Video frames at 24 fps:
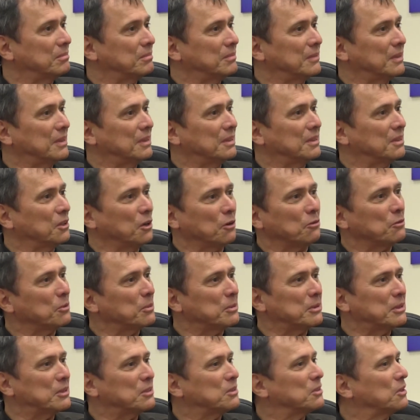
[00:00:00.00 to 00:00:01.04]
And the
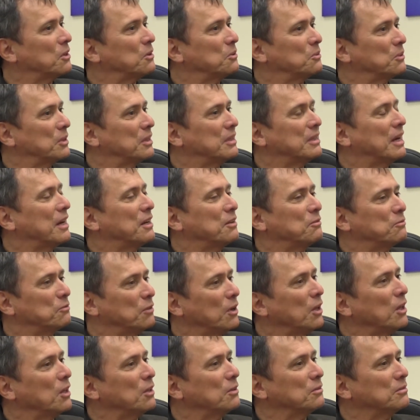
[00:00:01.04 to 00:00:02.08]
government is not really that
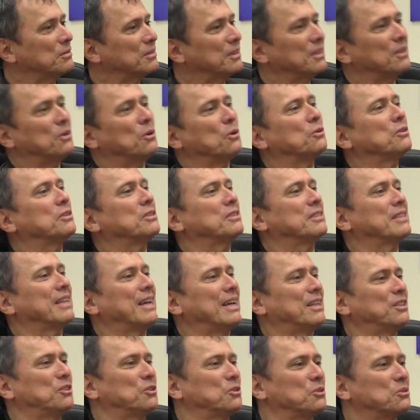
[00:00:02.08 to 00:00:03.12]
involved other
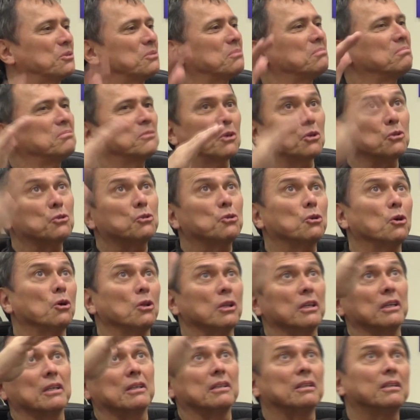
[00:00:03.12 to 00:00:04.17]
than just
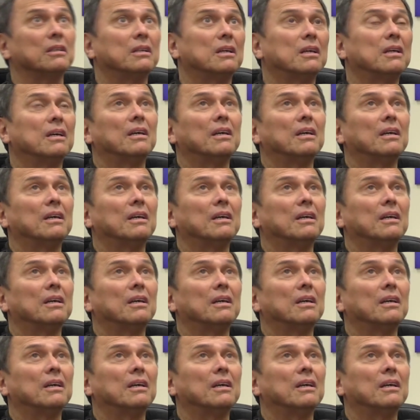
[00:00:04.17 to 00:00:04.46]
controlling